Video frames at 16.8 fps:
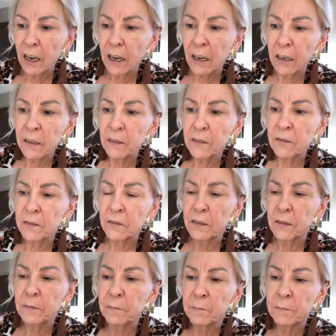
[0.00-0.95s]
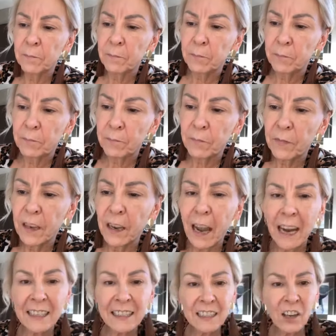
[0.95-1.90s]
of
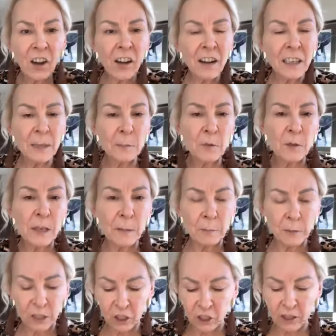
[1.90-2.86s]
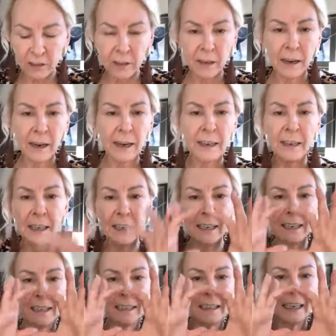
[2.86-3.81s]
I saw a kabuki brush online
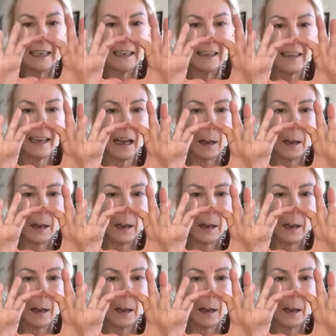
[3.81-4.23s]
and it's like